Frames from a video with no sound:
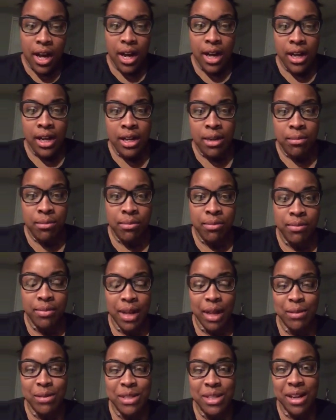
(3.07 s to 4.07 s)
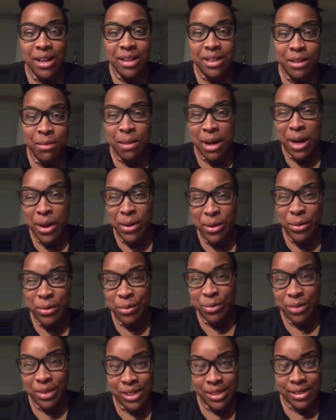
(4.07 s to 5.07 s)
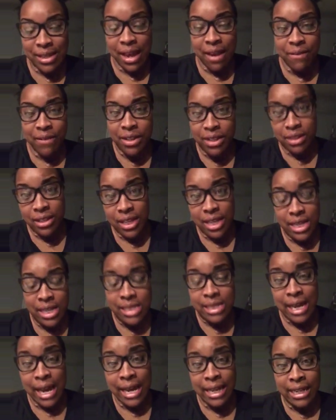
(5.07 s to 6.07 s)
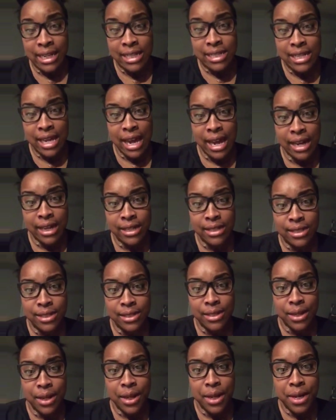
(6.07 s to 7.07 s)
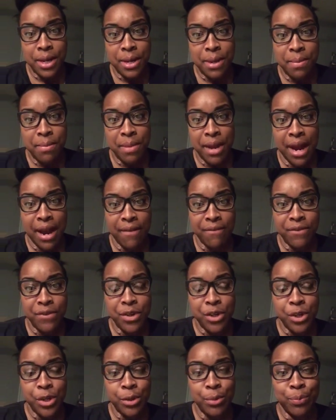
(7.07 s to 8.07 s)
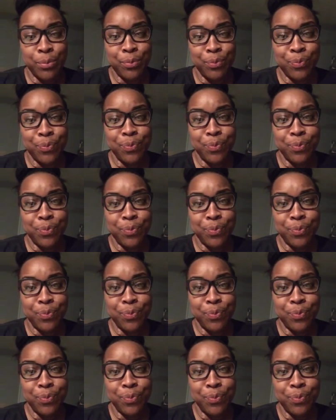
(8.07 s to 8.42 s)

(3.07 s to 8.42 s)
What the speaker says: I was talking about just having the anxiety attacks after.